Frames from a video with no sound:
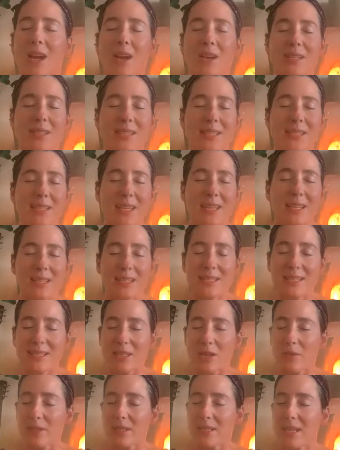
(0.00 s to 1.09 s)
Our skin is
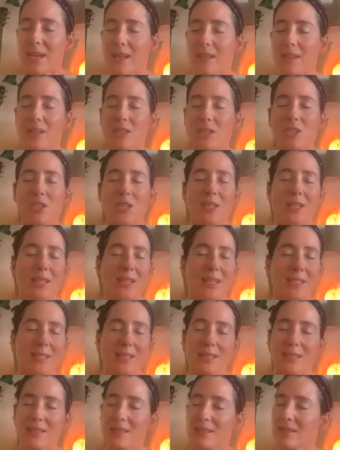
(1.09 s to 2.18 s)
so intelligent, it
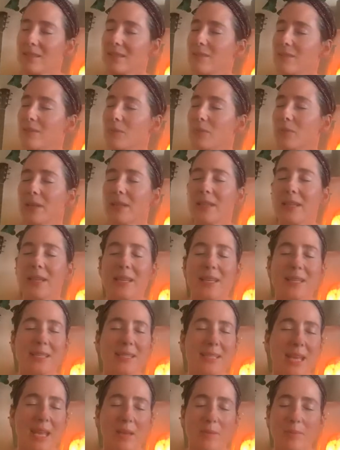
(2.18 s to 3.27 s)
really
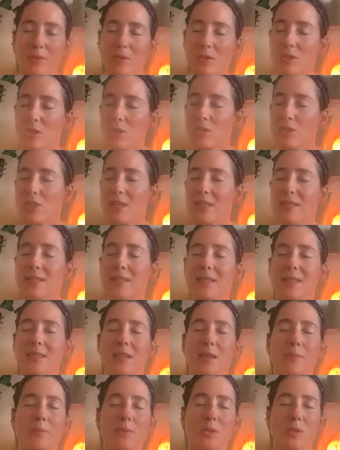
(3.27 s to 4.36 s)
is able to
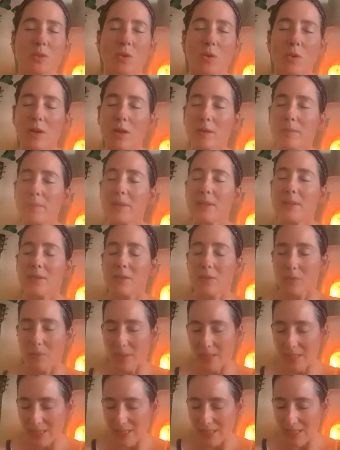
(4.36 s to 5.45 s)
just absorb
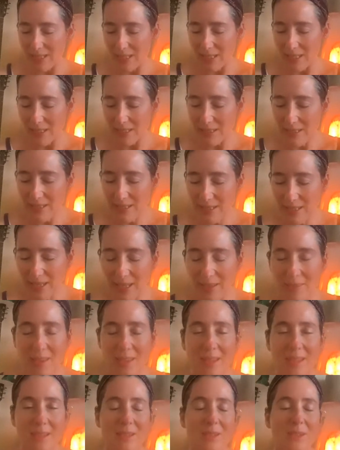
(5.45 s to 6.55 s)
what it needs and
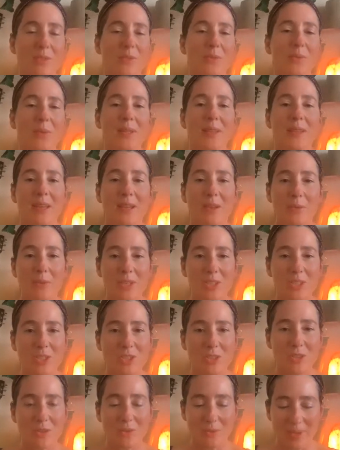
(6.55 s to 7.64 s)
then
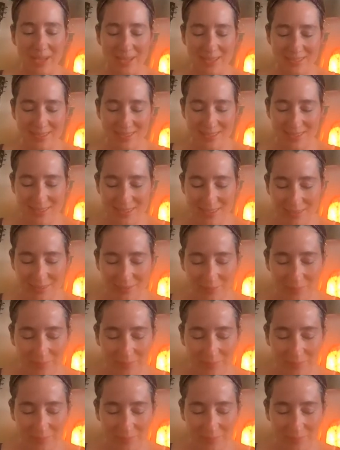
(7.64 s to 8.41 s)
relinquish the rest.